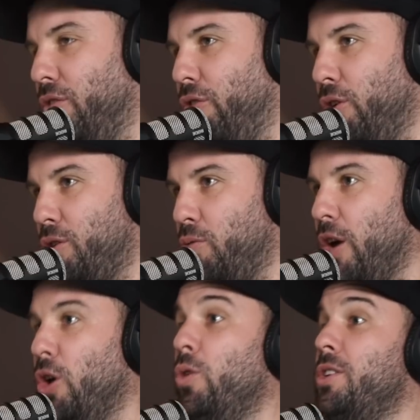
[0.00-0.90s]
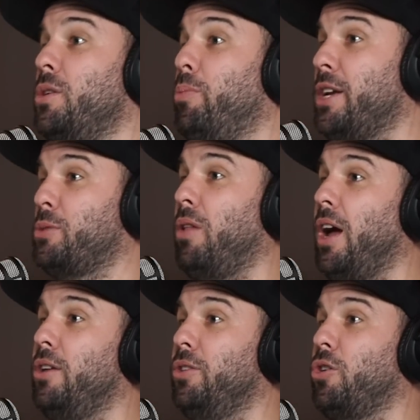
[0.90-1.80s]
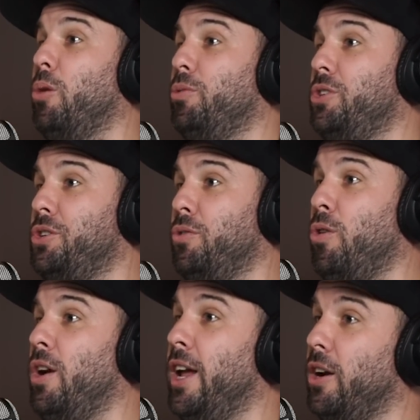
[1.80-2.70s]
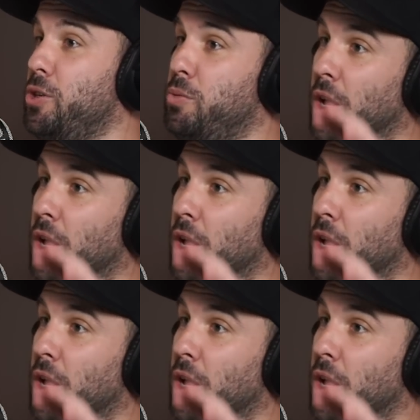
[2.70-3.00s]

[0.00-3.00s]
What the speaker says: first way, who is the best player in the competition right now? Because